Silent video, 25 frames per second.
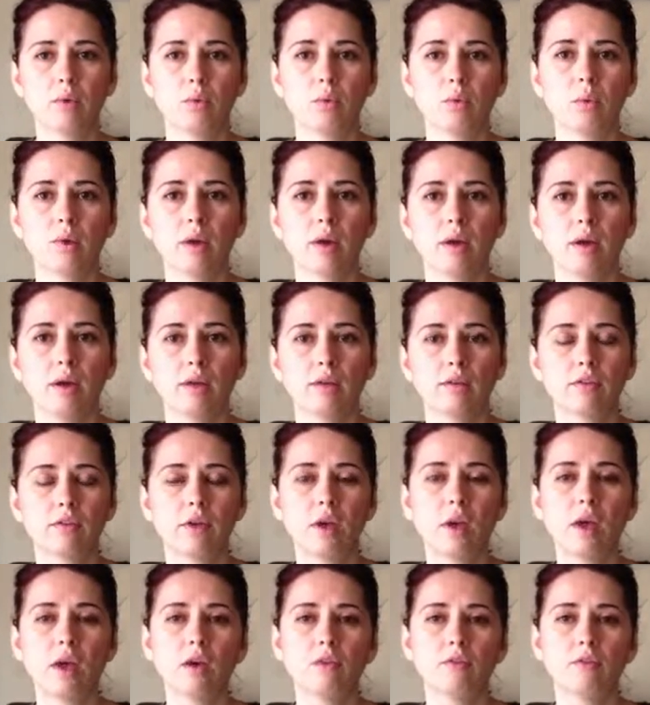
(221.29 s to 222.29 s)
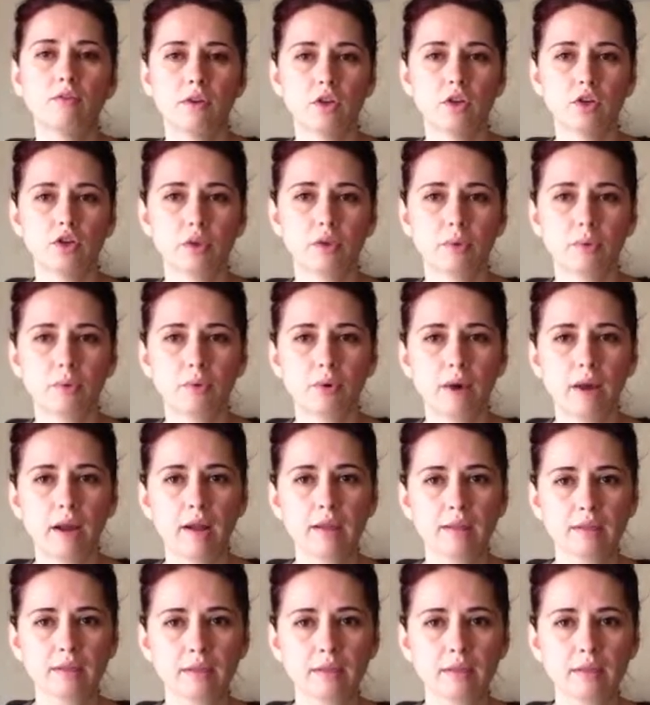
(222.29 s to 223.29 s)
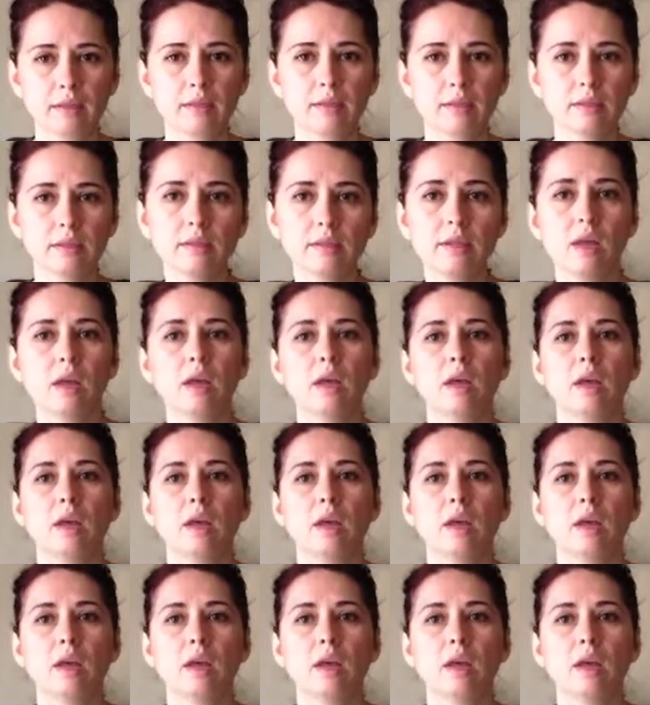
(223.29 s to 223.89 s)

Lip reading: with facial paralysis,